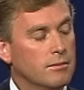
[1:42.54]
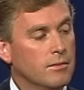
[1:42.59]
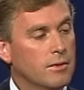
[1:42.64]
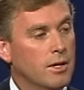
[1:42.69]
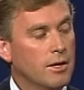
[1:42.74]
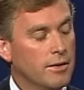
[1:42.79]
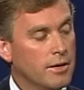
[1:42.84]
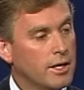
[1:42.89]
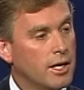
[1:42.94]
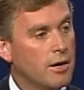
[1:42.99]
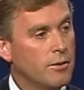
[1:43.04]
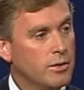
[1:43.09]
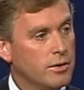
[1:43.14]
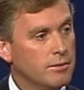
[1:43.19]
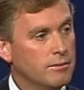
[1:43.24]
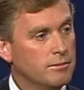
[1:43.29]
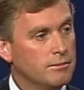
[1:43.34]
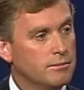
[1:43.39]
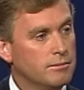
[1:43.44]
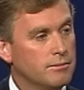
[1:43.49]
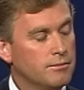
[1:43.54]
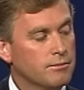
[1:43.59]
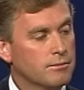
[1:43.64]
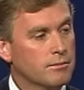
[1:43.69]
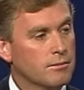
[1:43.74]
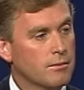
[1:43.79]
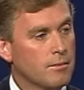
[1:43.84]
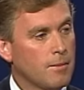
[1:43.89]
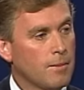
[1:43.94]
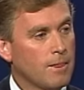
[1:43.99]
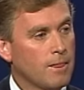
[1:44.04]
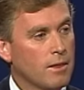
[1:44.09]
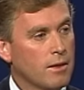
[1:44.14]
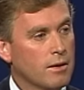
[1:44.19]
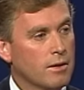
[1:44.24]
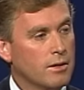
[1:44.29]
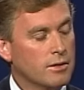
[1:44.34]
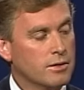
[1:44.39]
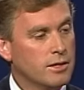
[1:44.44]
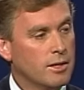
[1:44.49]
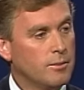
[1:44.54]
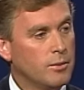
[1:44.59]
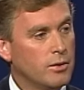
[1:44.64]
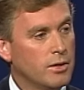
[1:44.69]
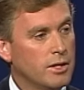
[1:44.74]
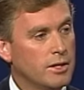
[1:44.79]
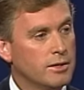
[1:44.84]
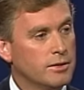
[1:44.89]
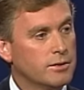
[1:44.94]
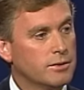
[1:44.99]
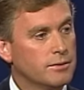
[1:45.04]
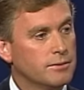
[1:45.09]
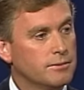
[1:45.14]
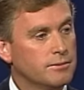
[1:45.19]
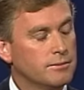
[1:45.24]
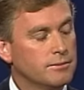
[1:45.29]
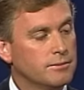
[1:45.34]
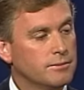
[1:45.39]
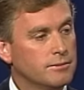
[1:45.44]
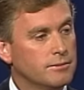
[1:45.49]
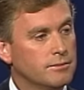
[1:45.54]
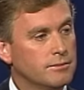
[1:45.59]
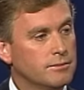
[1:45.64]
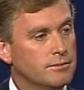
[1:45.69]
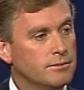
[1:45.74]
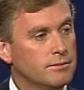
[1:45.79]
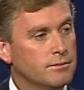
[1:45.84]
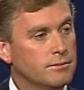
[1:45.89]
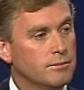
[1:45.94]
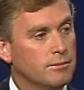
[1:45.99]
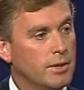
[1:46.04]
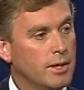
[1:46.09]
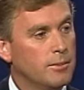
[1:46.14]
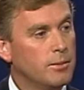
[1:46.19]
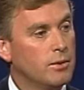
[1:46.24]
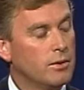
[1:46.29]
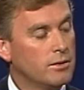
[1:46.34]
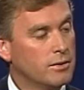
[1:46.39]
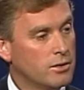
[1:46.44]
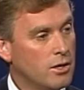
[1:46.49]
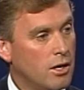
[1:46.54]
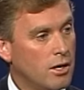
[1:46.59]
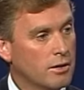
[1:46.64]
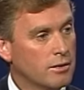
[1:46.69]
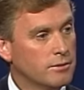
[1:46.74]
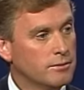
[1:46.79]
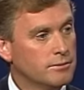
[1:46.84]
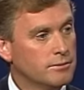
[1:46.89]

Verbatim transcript: And then I would assemble his people and talk.